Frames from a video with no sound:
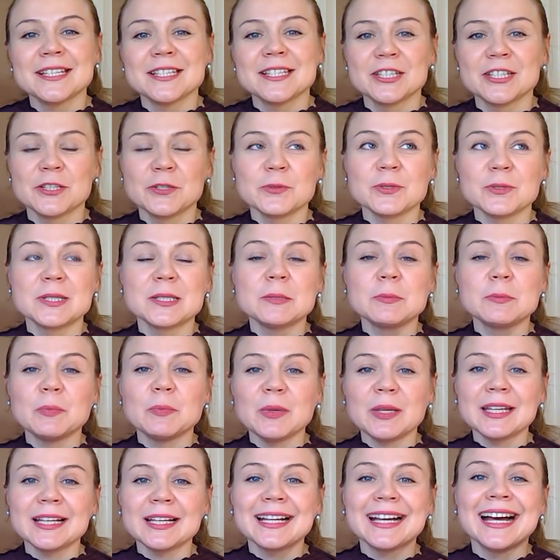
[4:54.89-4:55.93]
is to
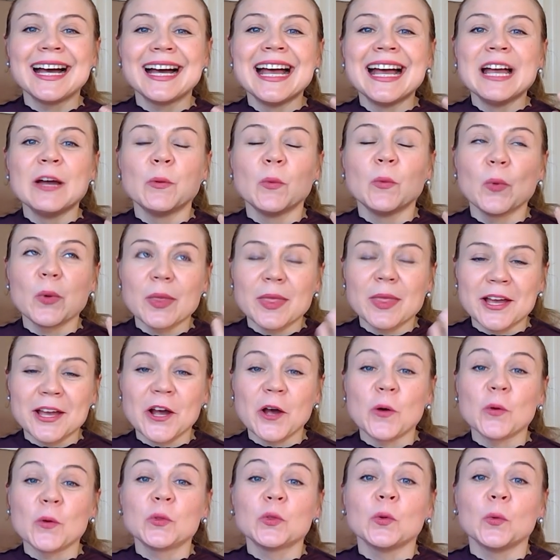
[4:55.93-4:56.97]
speak
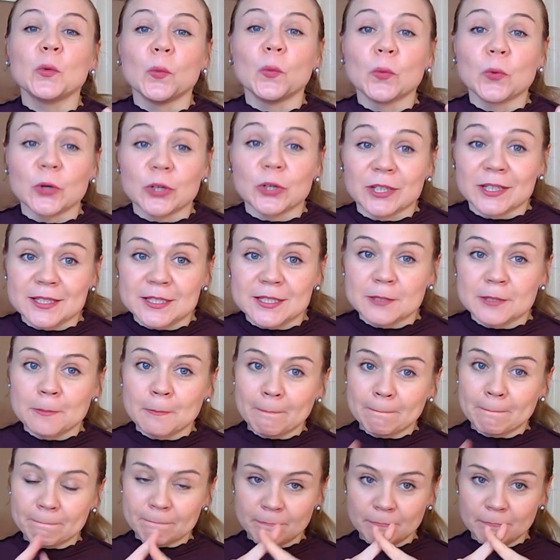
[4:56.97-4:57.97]
without words.